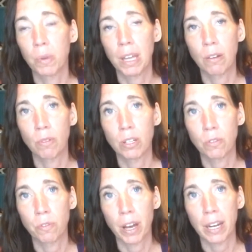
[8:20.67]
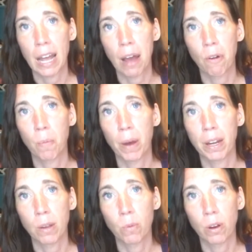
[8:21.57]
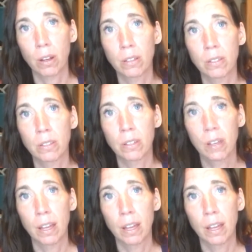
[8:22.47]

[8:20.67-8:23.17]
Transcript: we can redefine how our body works,